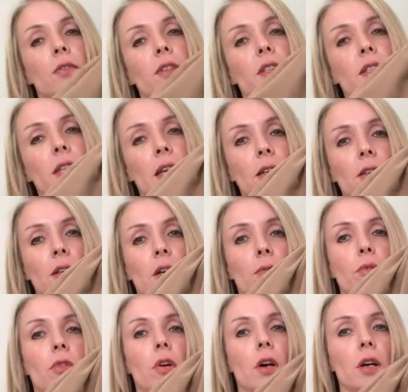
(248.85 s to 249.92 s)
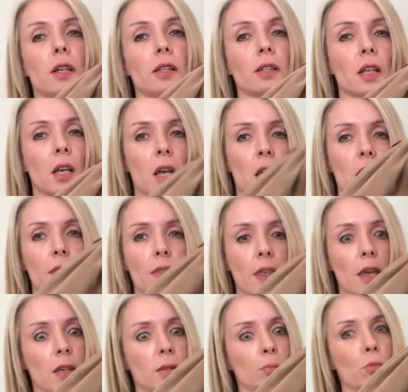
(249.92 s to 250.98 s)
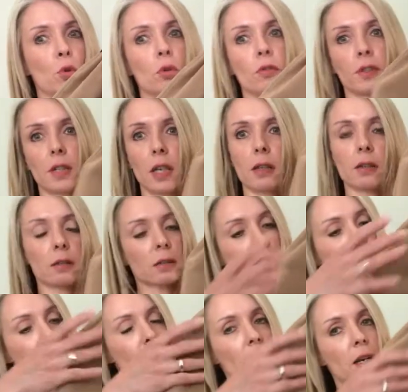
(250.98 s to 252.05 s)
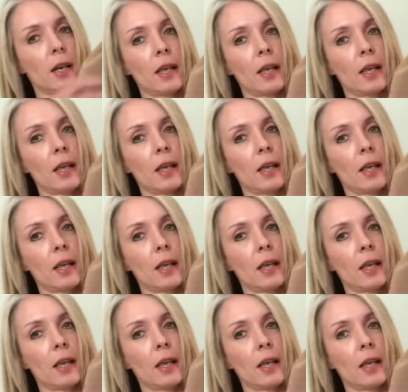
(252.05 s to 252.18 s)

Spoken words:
If it's standing upright, there's more of a tendency for the